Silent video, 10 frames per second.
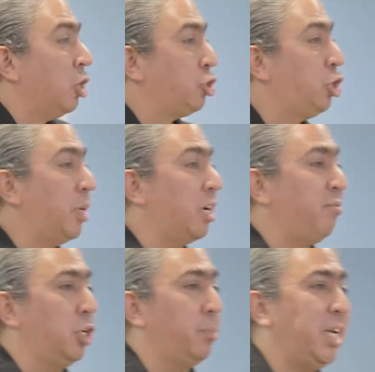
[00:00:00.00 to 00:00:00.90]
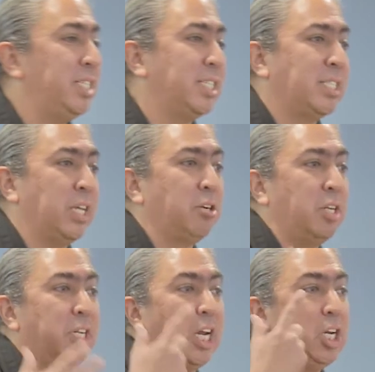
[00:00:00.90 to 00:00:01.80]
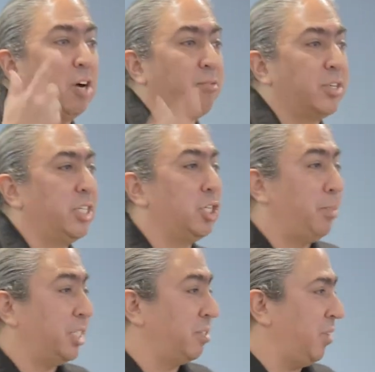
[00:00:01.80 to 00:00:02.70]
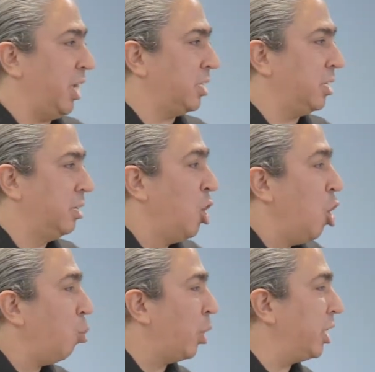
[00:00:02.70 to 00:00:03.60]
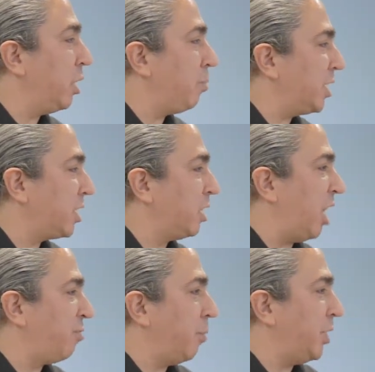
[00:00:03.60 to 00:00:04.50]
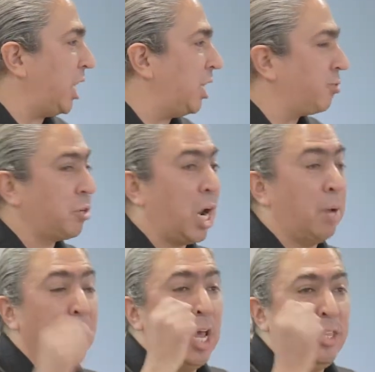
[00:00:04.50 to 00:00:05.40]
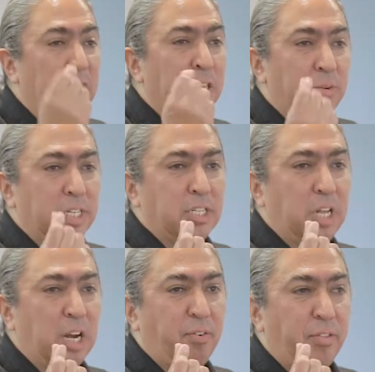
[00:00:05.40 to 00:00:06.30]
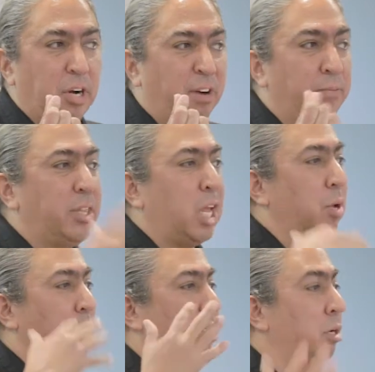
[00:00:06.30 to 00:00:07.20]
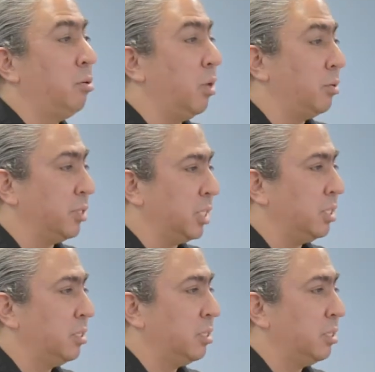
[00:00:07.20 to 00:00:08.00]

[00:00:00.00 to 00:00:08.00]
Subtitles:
2 men of European descent, they're litigating over a single piece of land. One of them gets the land from a native tribe, the other one gets the land from the government. They want to know who owns it.